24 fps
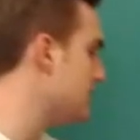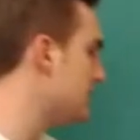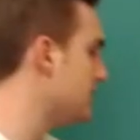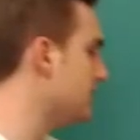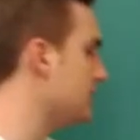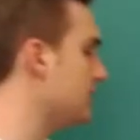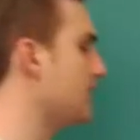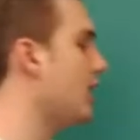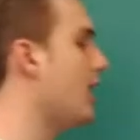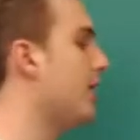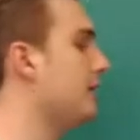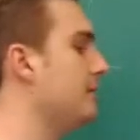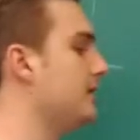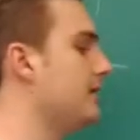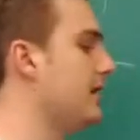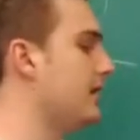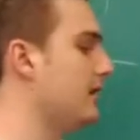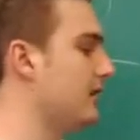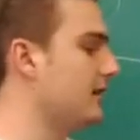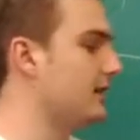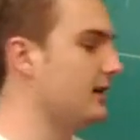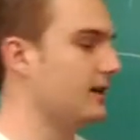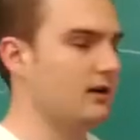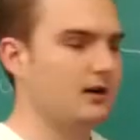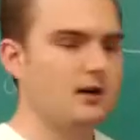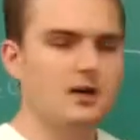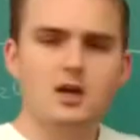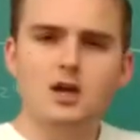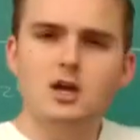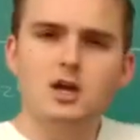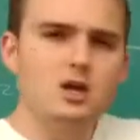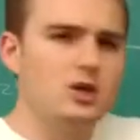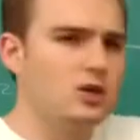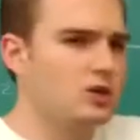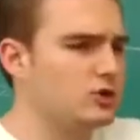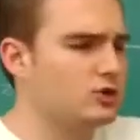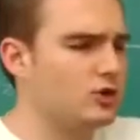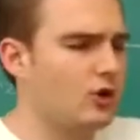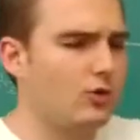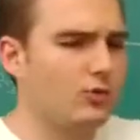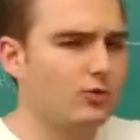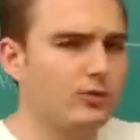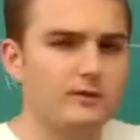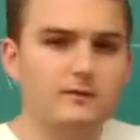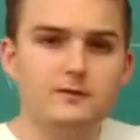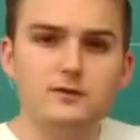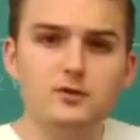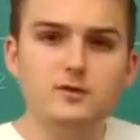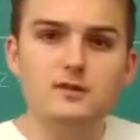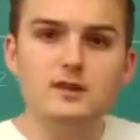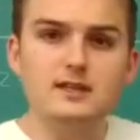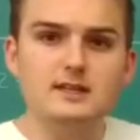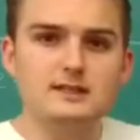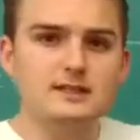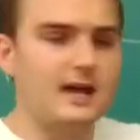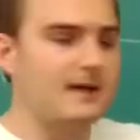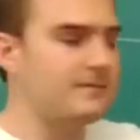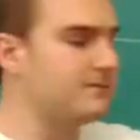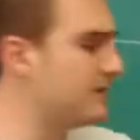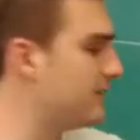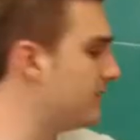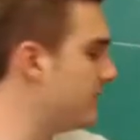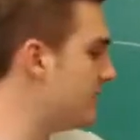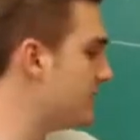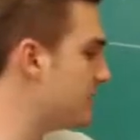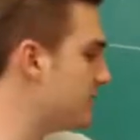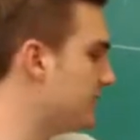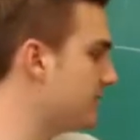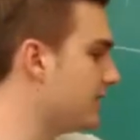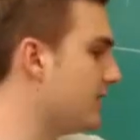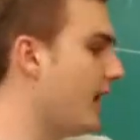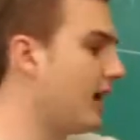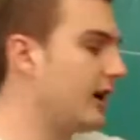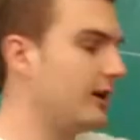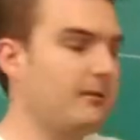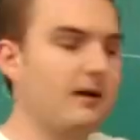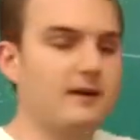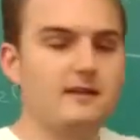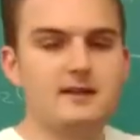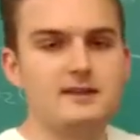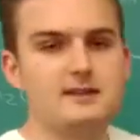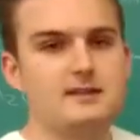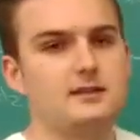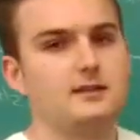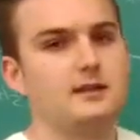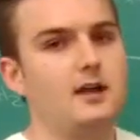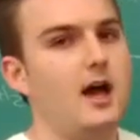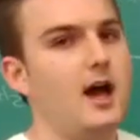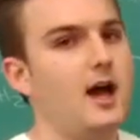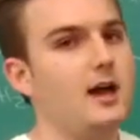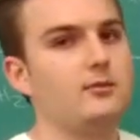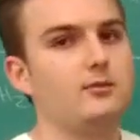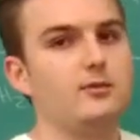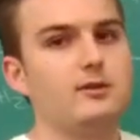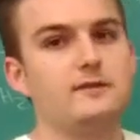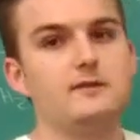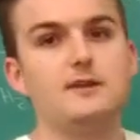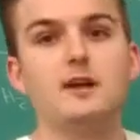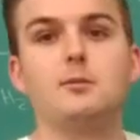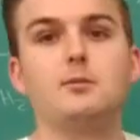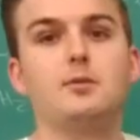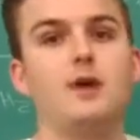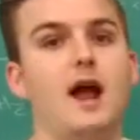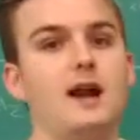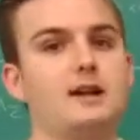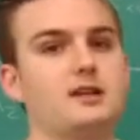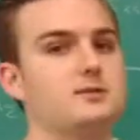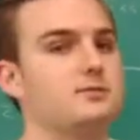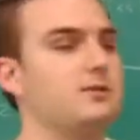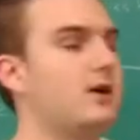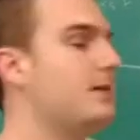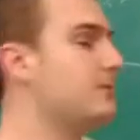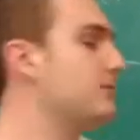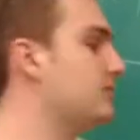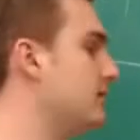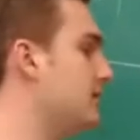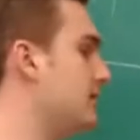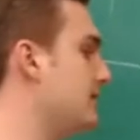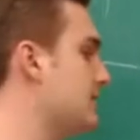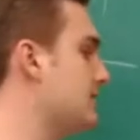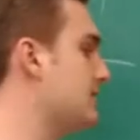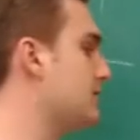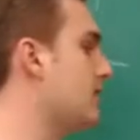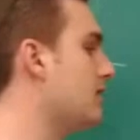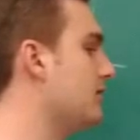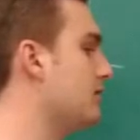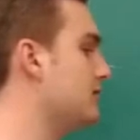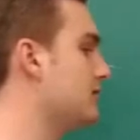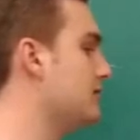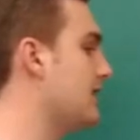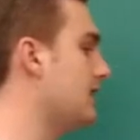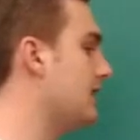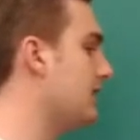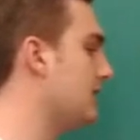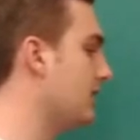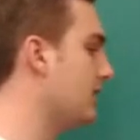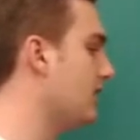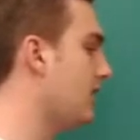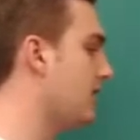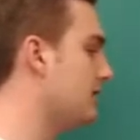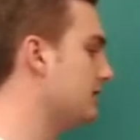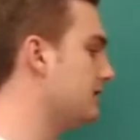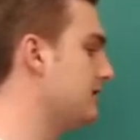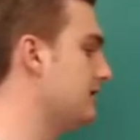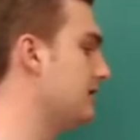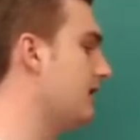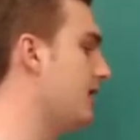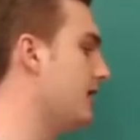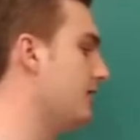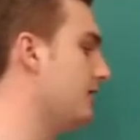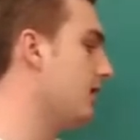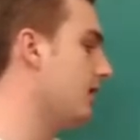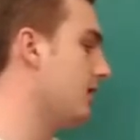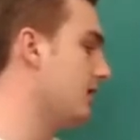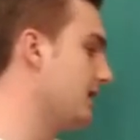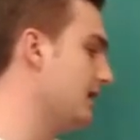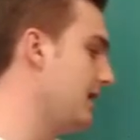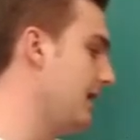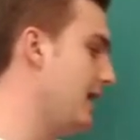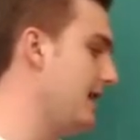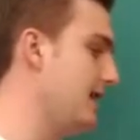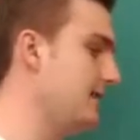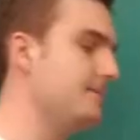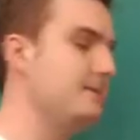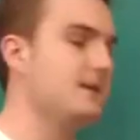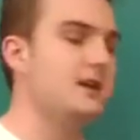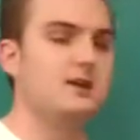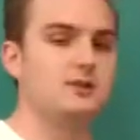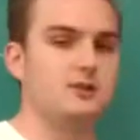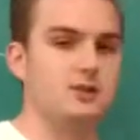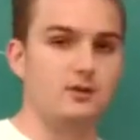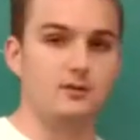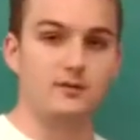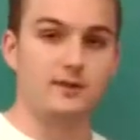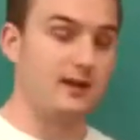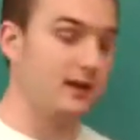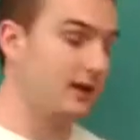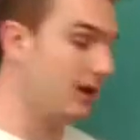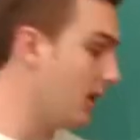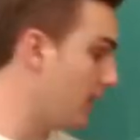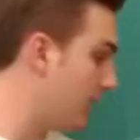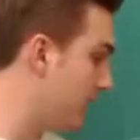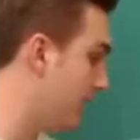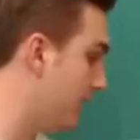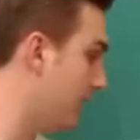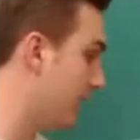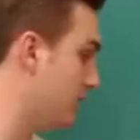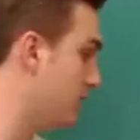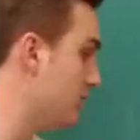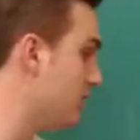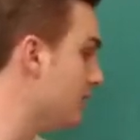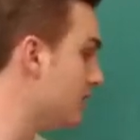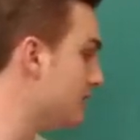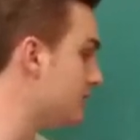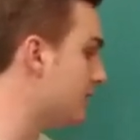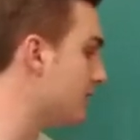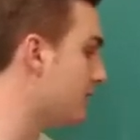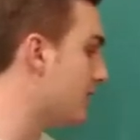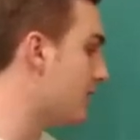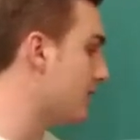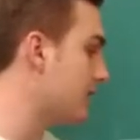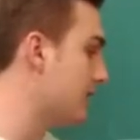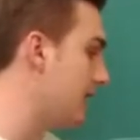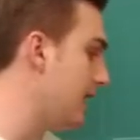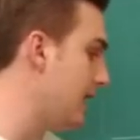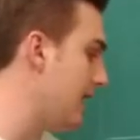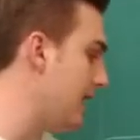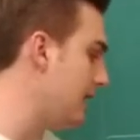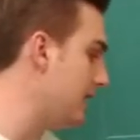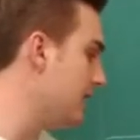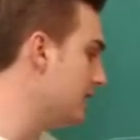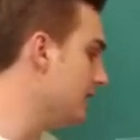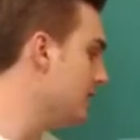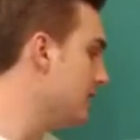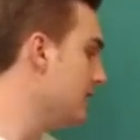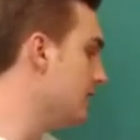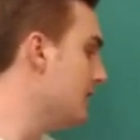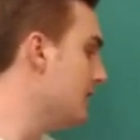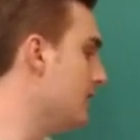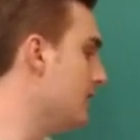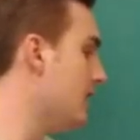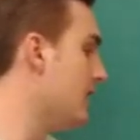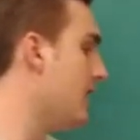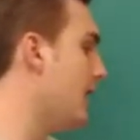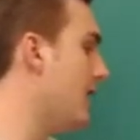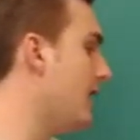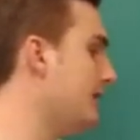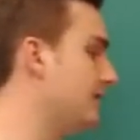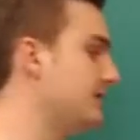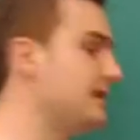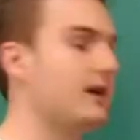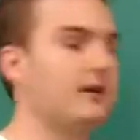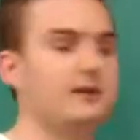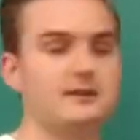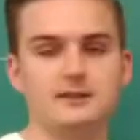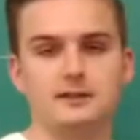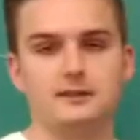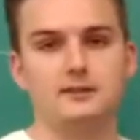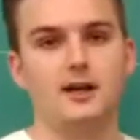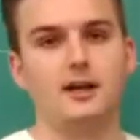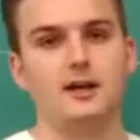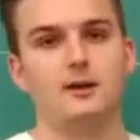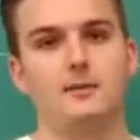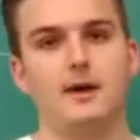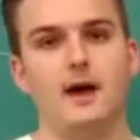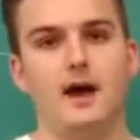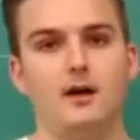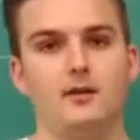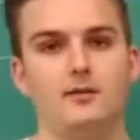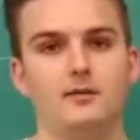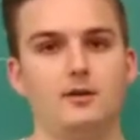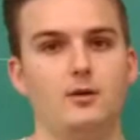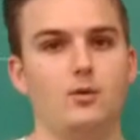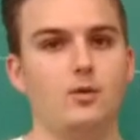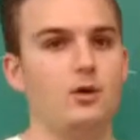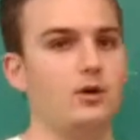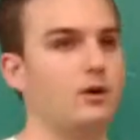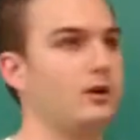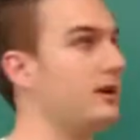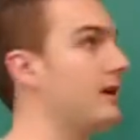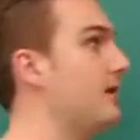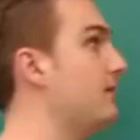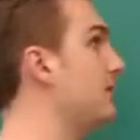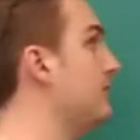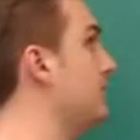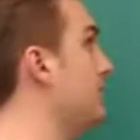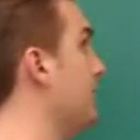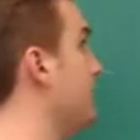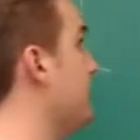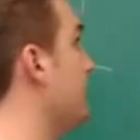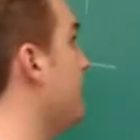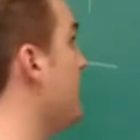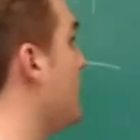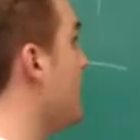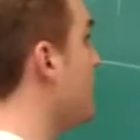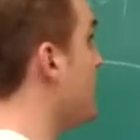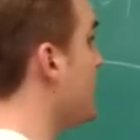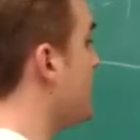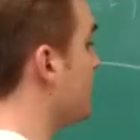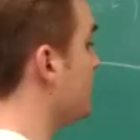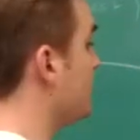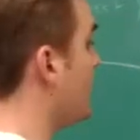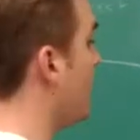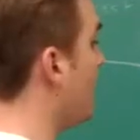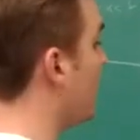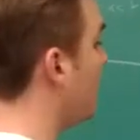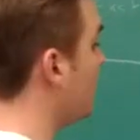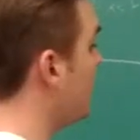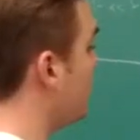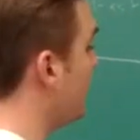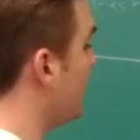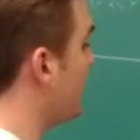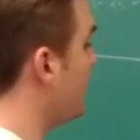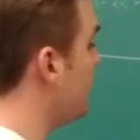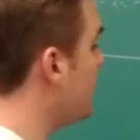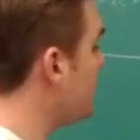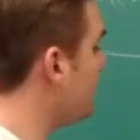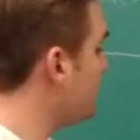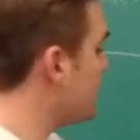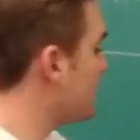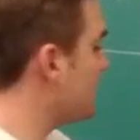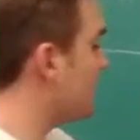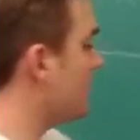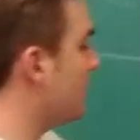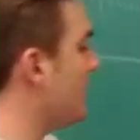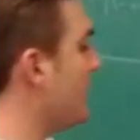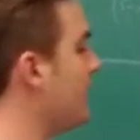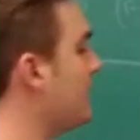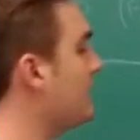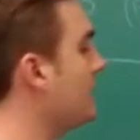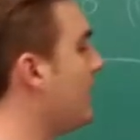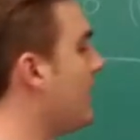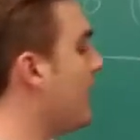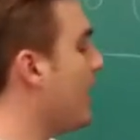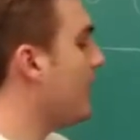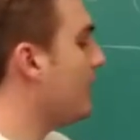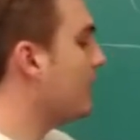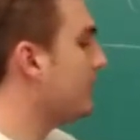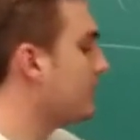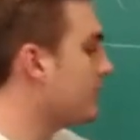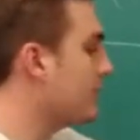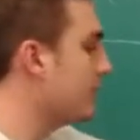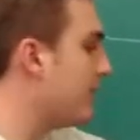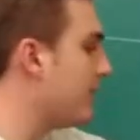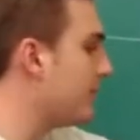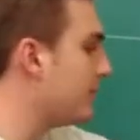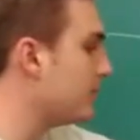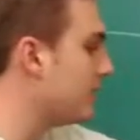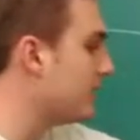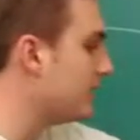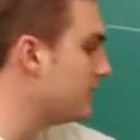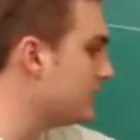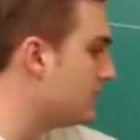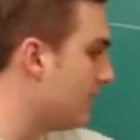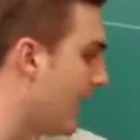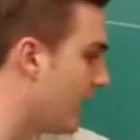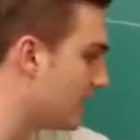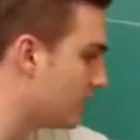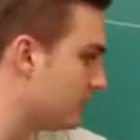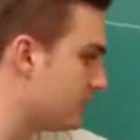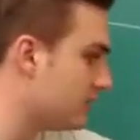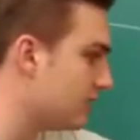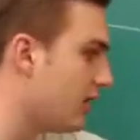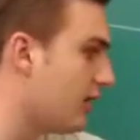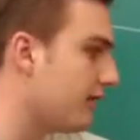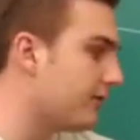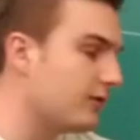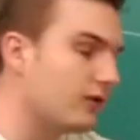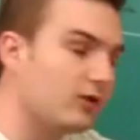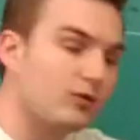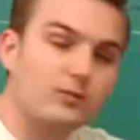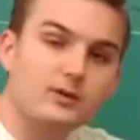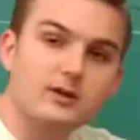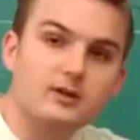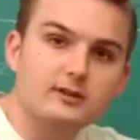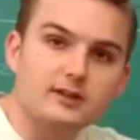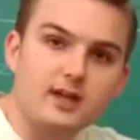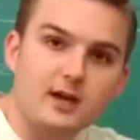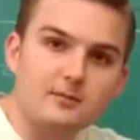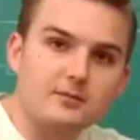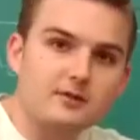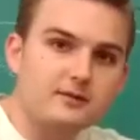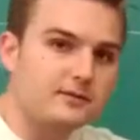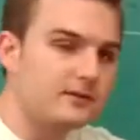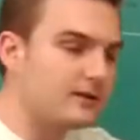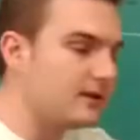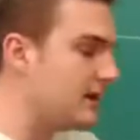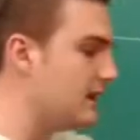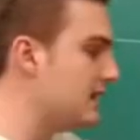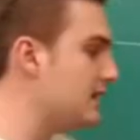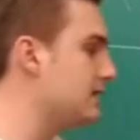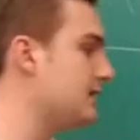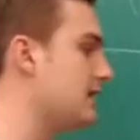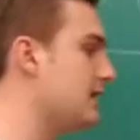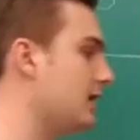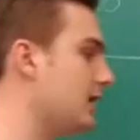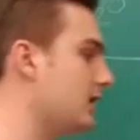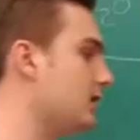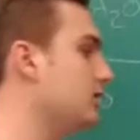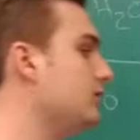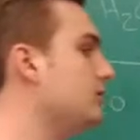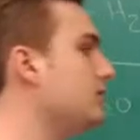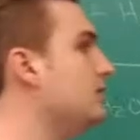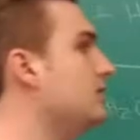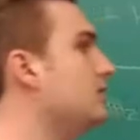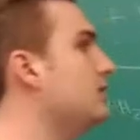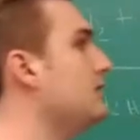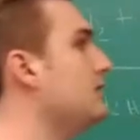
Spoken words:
in the denominator here. So review these types of things. We've talked about this a lot. We've done practice problems with this and understanding the constant of our K. So the units of our K tell us a lot about the order and everything. So this is the rate law, remembering to actually solve for a real number for this and include the